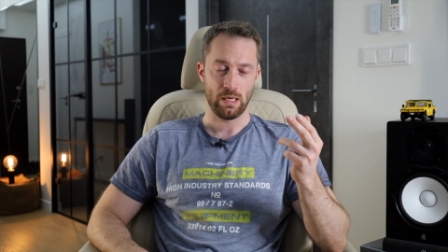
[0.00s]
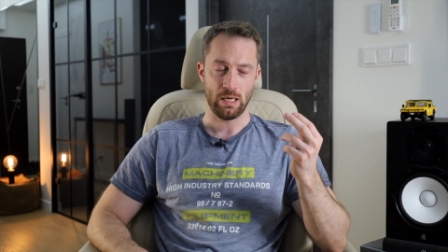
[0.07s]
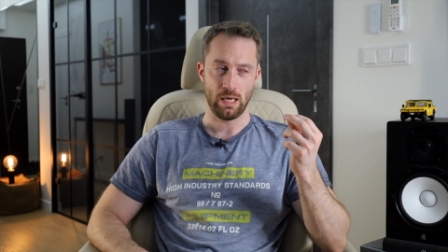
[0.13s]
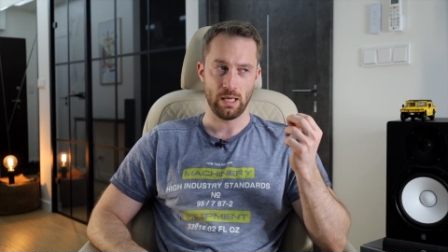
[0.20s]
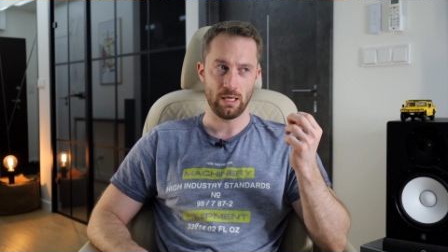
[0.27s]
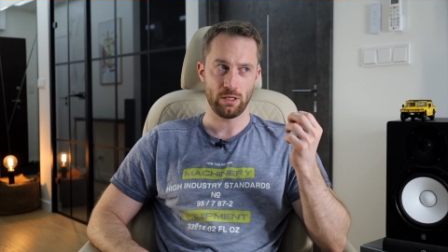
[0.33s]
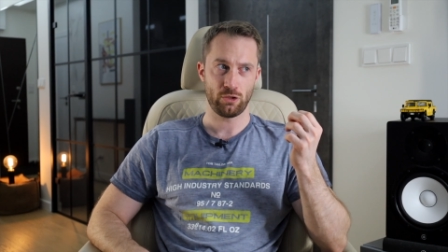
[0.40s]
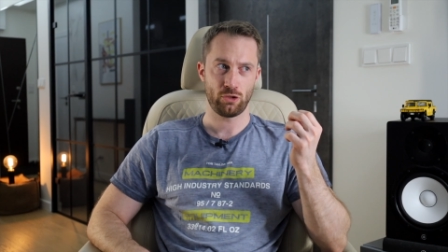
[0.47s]

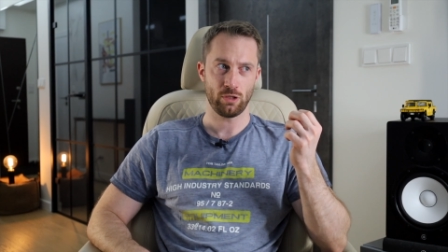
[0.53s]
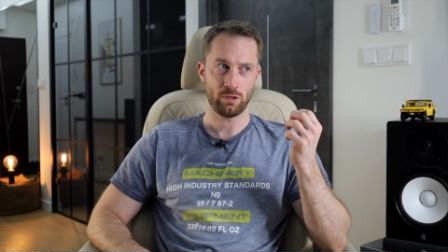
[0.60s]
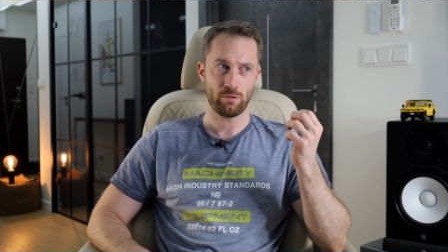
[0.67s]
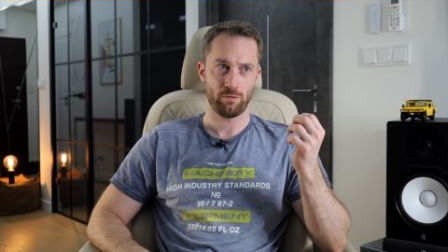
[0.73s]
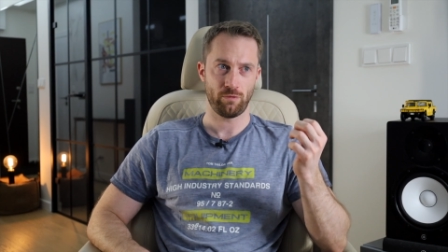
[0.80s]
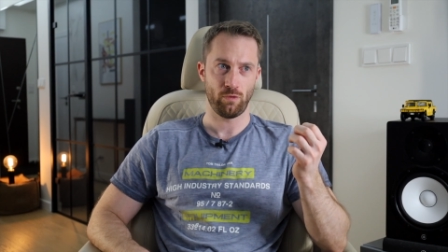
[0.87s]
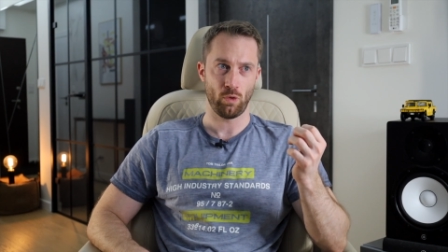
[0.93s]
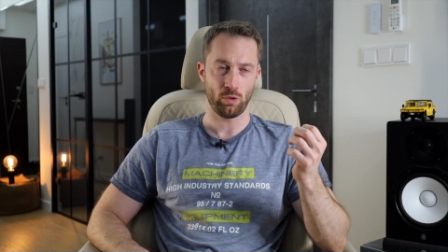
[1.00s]
it is just
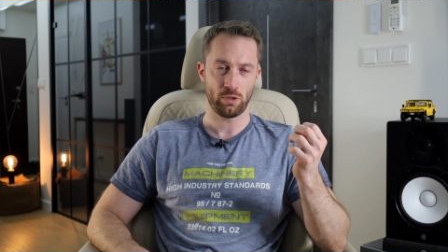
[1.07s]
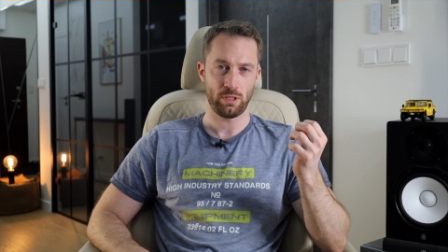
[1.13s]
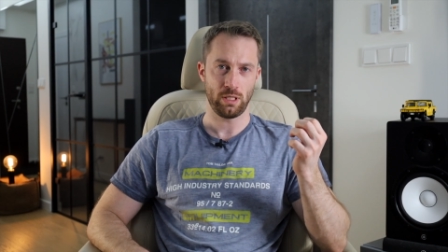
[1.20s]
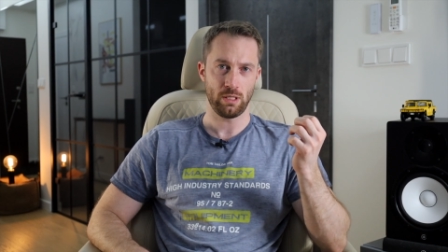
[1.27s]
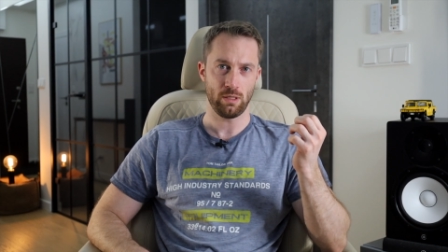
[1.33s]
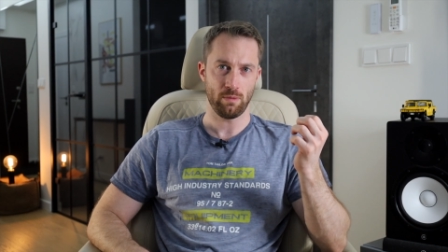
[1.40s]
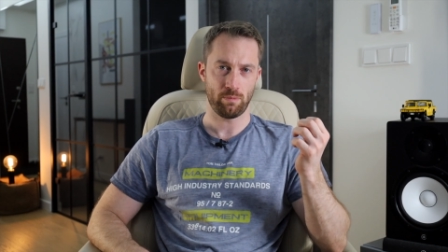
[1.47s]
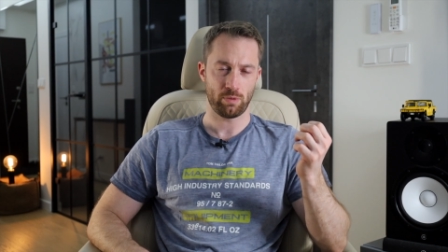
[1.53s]

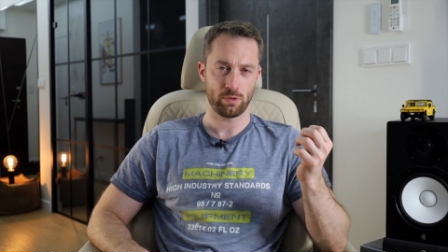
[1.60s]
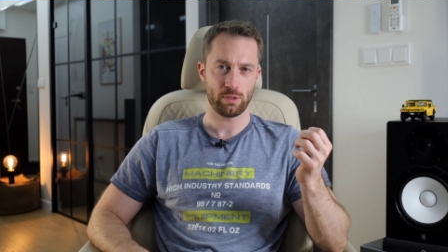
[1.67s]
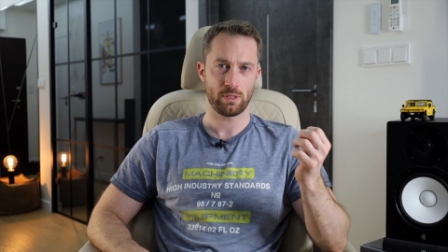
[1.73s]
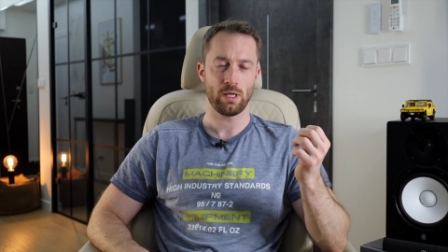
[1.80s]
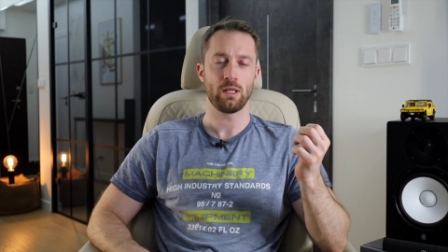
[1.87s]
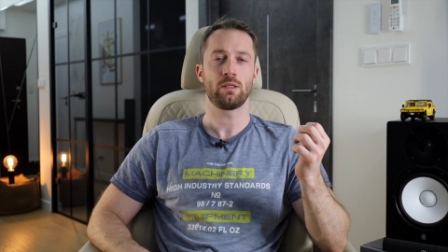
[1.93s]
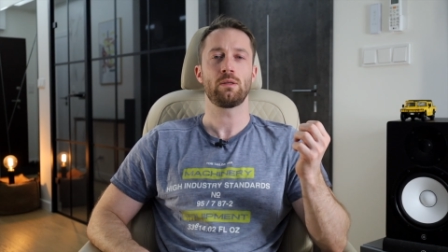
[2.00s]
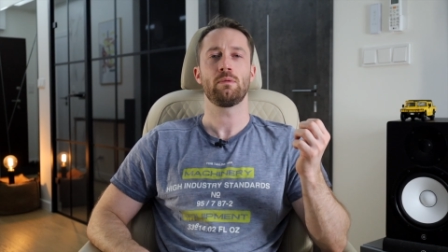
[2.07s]

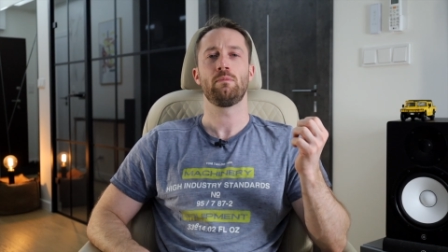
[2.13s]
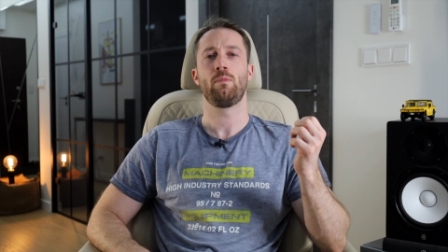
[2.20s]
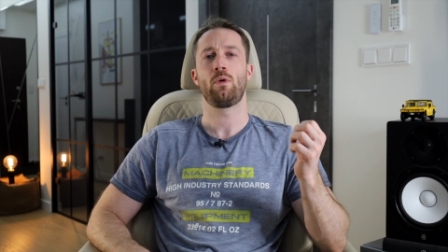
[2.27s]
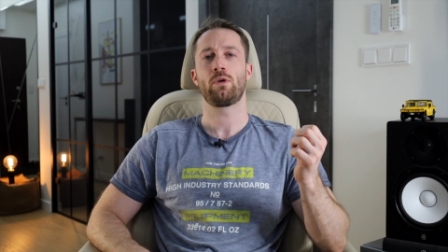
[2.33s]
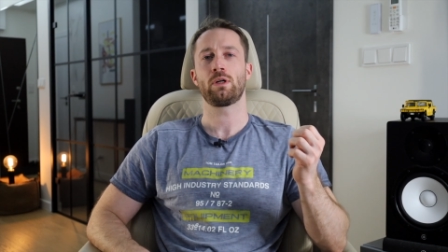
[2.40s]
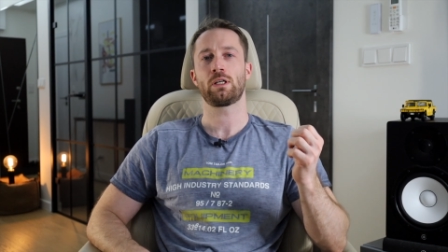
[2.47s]
14% more